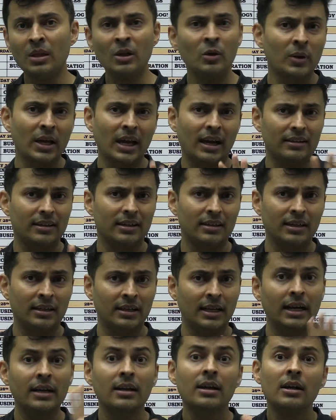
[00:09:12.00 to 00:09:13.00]
okay other than
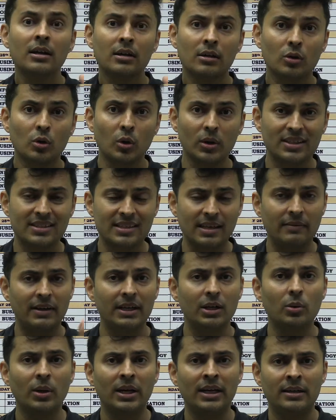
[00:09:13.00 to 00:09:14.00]
that good
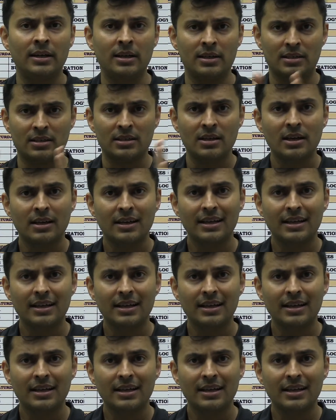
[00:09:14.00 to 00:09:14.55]
seven to eight days